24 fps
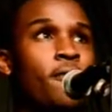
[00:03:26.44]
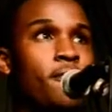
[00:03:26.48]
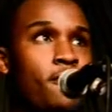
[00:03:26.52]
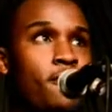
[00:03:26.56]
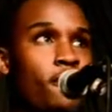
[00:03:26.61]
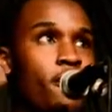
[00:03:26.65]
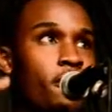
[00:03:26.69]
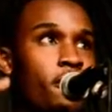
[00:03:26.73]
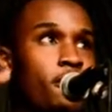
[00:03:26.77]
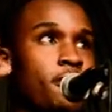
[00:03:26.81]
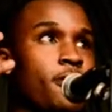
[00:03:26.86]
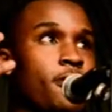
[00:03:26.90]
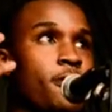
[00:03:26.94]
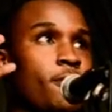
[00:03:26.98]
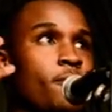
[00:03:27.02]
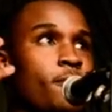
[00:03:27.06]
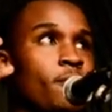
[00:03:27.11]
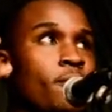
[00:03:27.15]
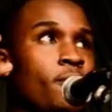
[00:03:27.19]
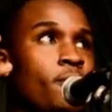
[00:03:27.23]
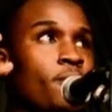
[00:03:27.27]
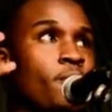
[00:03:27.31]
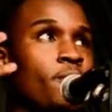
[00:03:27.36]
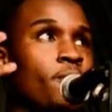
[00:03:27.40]
fourth
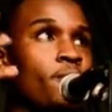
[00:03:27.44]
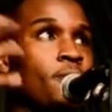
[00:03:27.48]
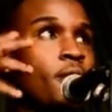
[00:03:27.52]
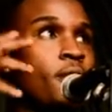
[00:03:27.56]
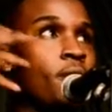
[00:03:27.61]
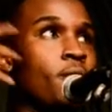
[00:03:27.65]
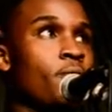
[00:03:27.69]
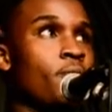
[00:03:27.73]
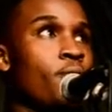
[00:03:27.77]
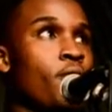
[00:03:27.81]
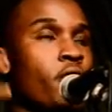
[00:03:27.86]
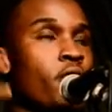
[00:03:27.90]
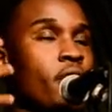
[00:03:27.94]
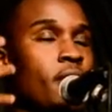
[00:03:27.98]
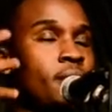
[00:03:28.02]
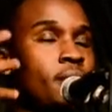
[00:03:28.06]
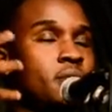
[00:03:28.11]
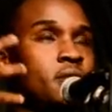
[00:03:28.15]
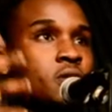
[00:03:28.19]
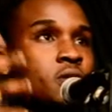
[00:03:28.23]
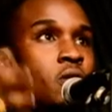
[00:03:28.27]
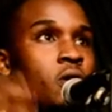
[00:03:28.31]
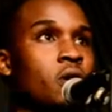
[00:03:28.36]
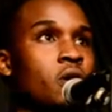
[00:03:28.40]
program
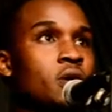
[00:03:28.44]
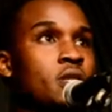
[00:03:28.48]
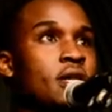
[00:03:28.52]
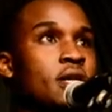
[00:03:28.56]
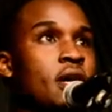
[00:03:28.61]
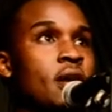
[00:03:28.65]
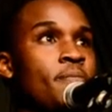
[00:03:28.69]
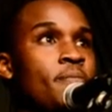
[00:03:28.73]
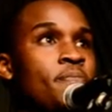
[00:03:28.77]
is called